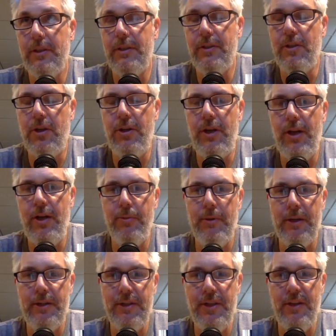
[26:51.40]
Connor
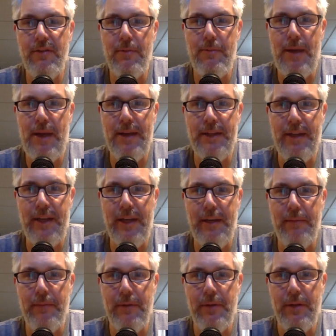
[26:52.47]
Hellebuck didn't have a bad
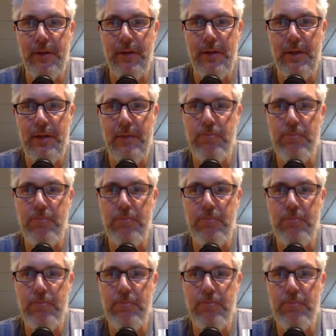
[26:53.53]
game. He